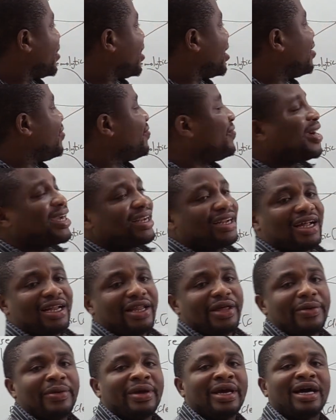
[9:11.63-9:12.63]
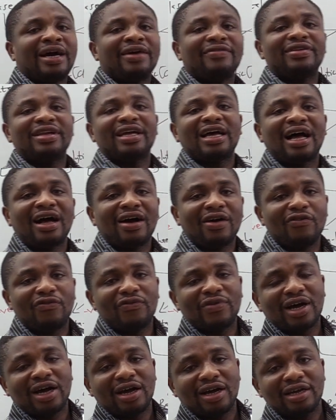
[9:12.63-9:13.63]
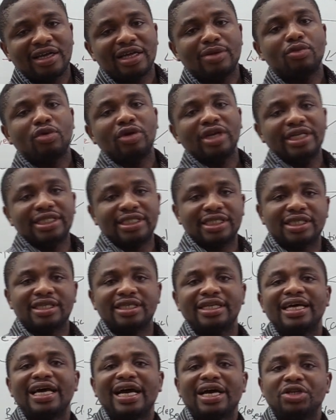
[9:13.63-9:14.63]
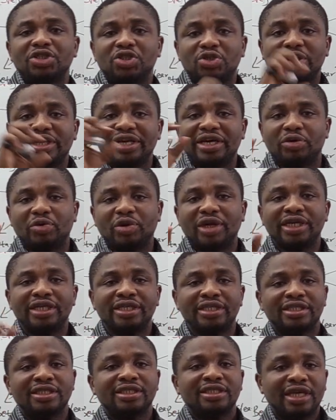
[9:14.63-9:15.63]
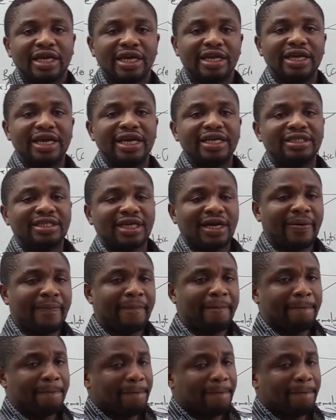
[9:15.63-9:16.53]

Then finally, we have the alpha hemolytic. They are usually green in nature.